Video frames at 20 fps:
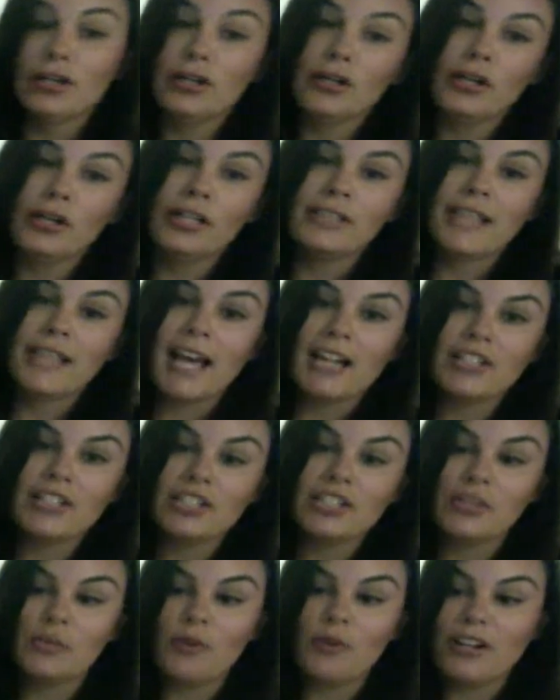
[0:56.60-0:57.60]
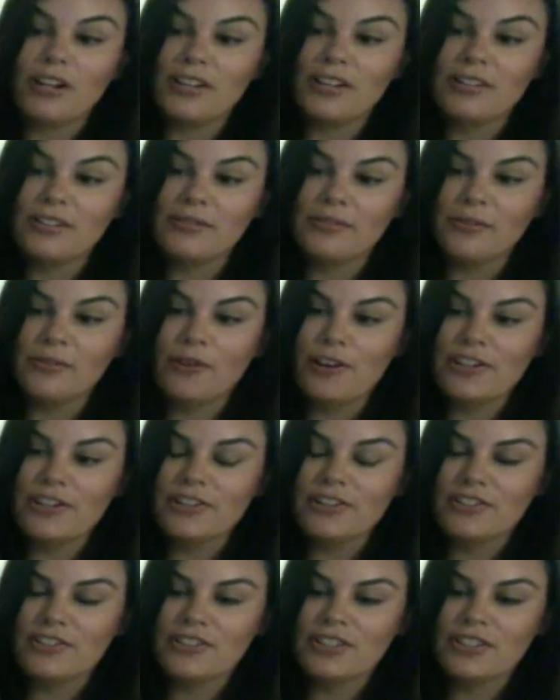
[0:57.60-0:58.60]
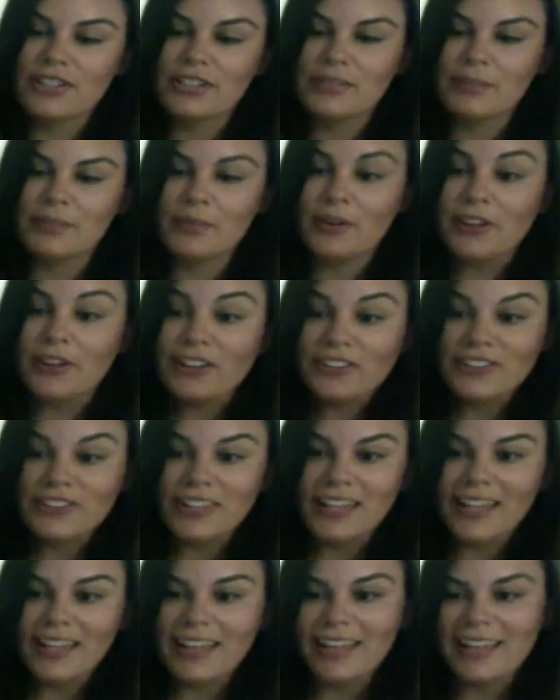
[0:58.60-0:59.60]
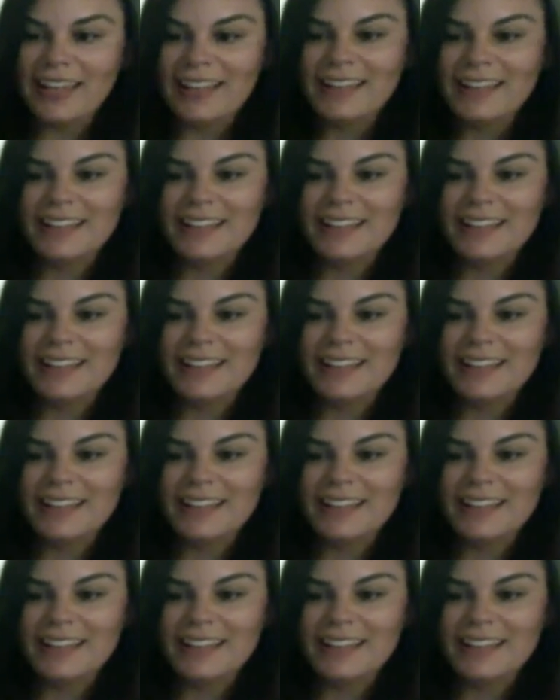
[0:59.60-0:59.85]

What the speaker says: It's actually one of the ForexChicks' birthday.